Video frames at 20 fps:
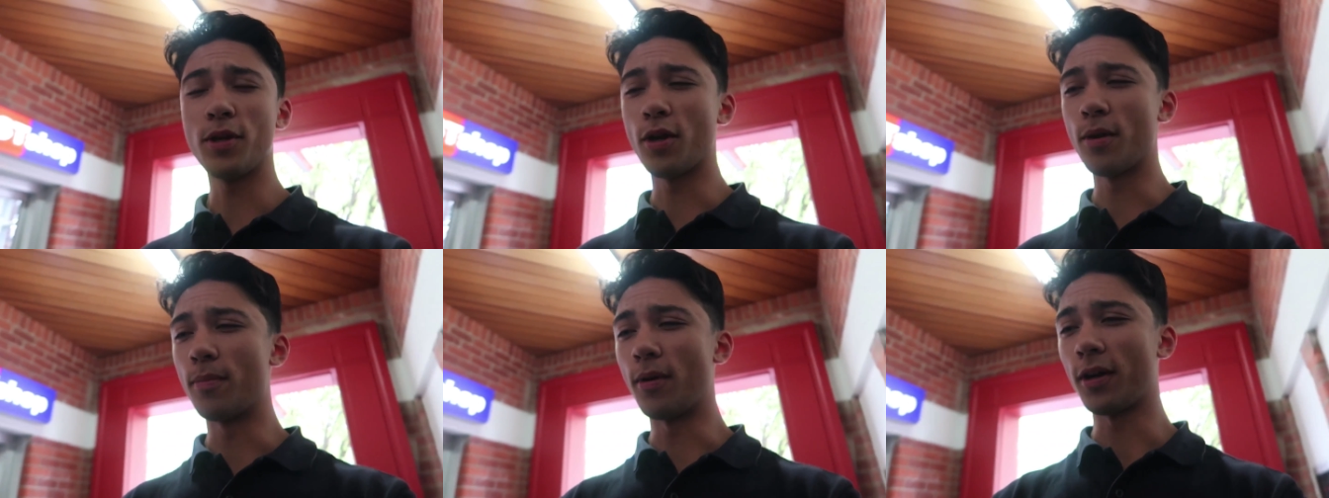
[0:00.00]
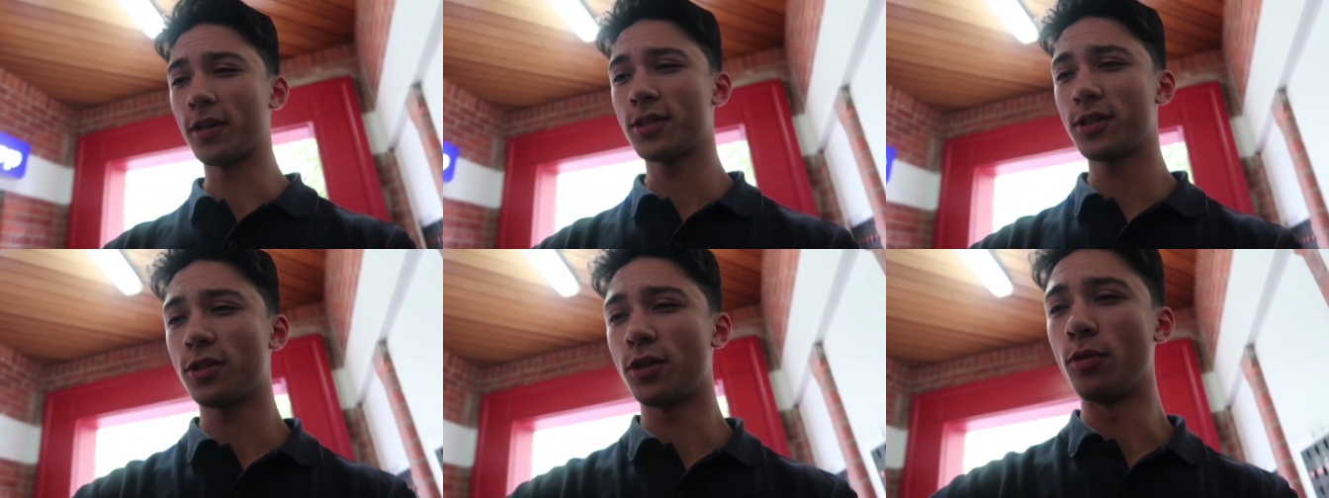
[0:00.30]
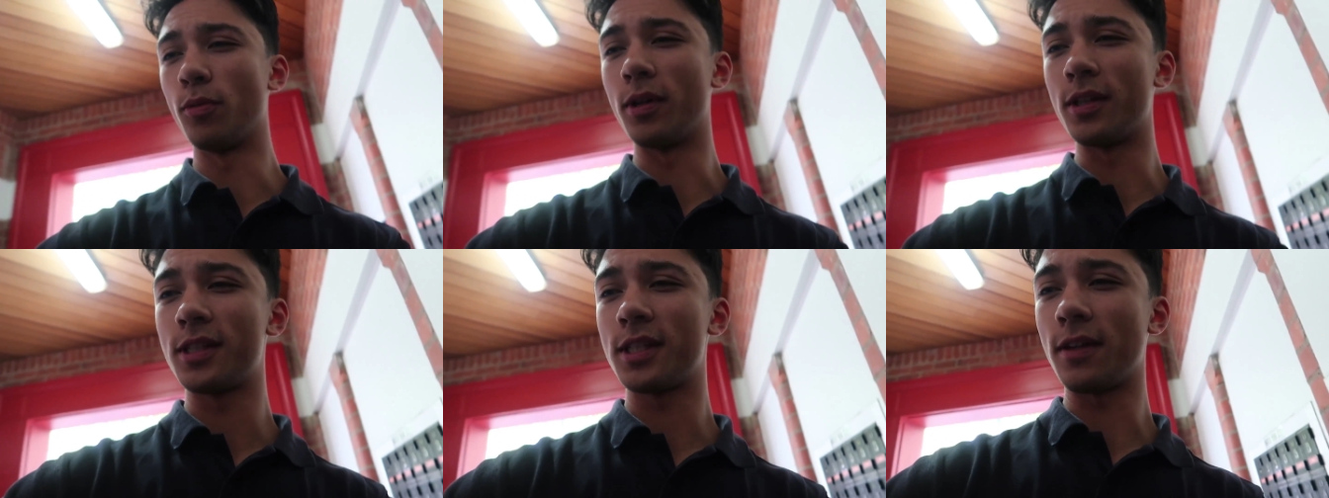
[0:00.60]
PO Box
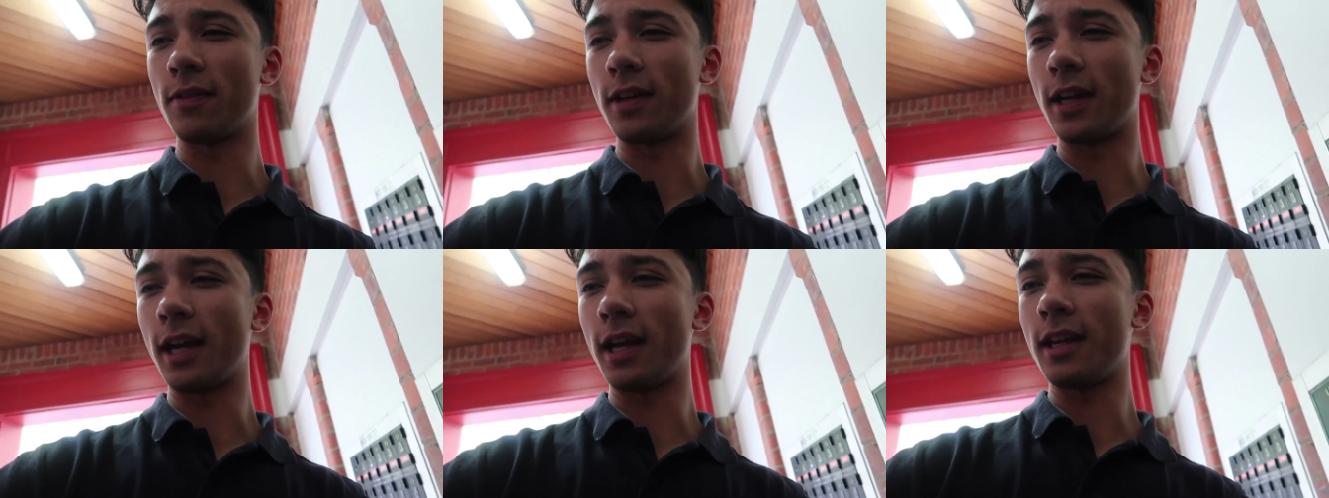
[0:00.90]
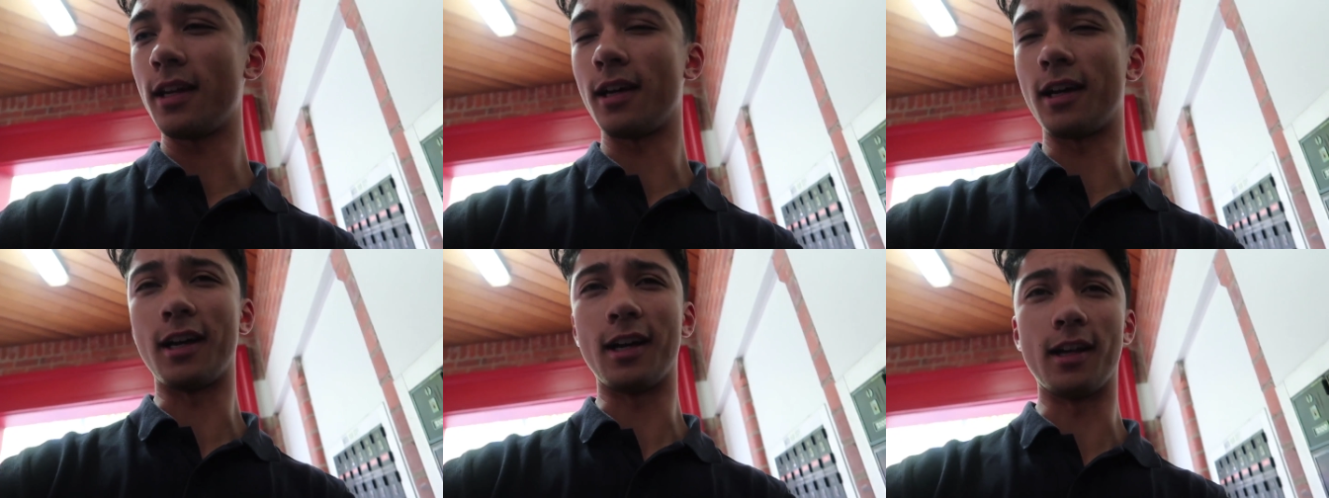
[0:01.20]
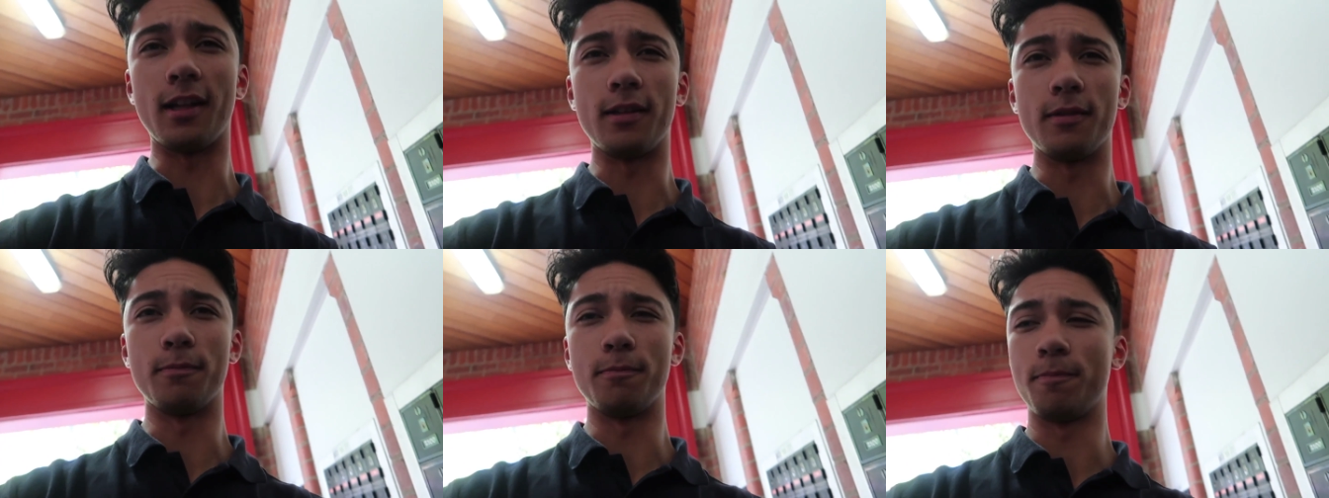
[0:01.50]
2178.
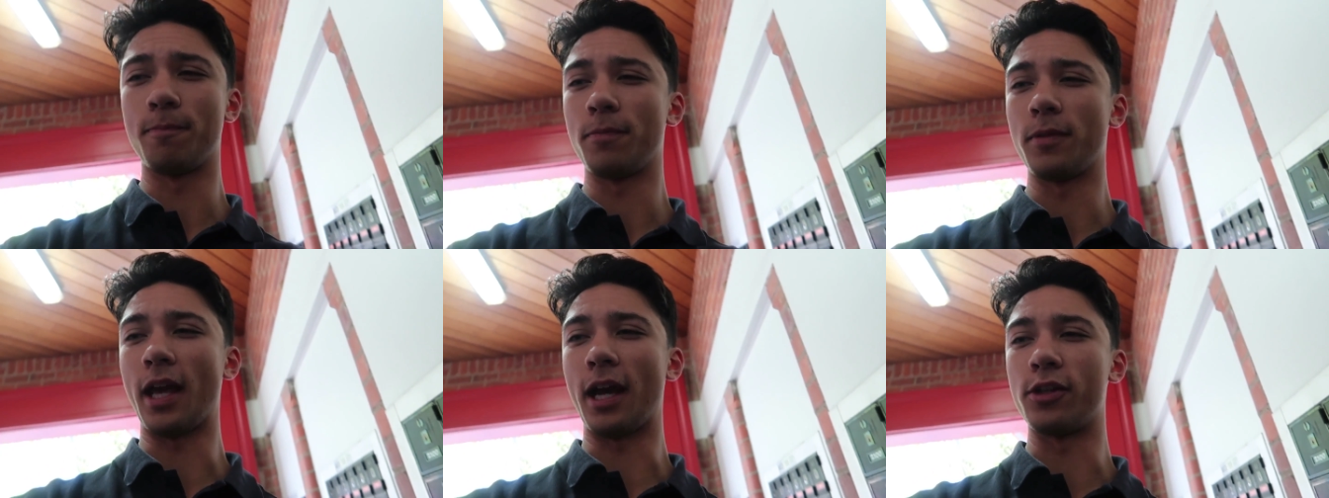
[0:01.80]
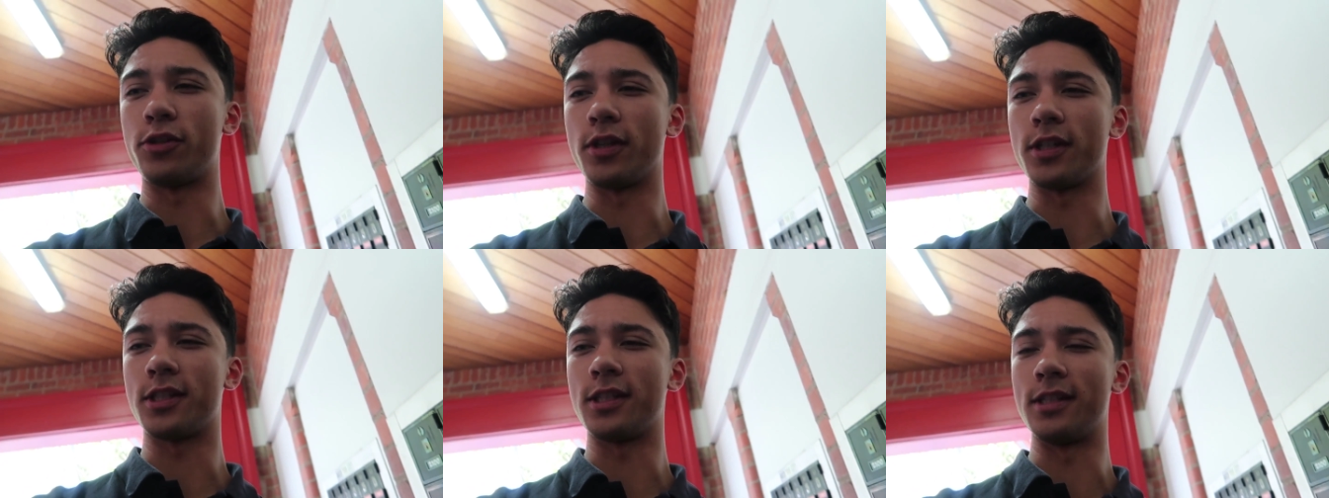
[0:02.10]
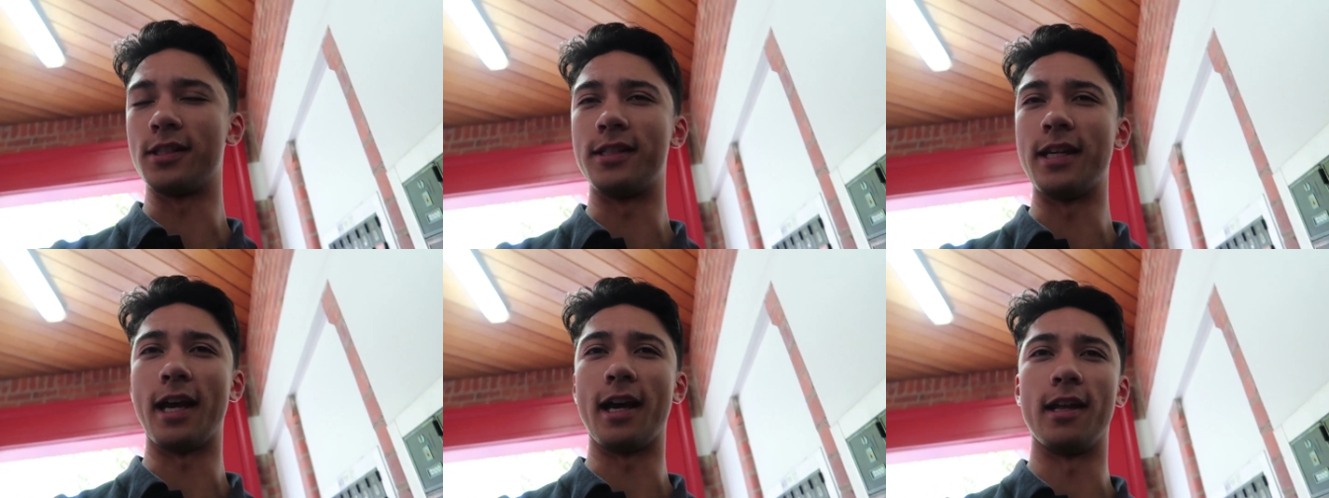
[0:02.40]
Uh, address
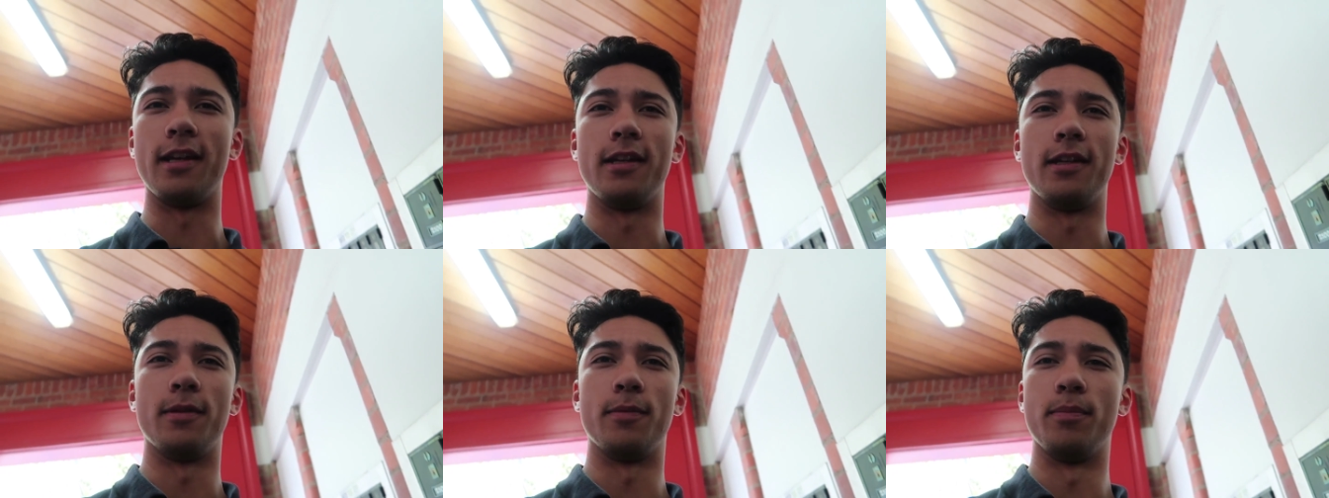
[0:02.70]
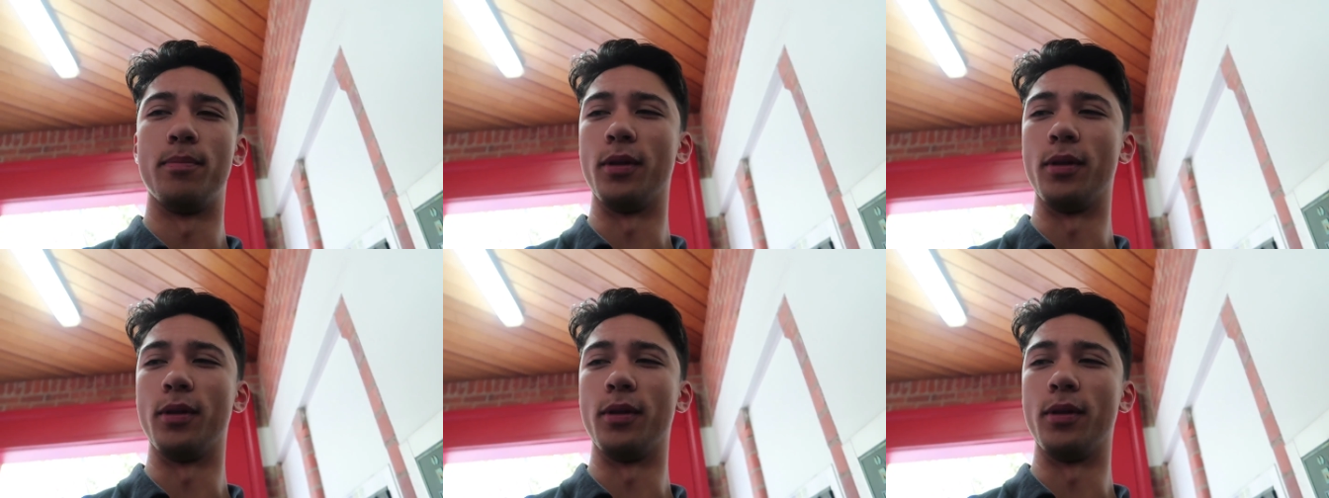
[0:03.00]
is down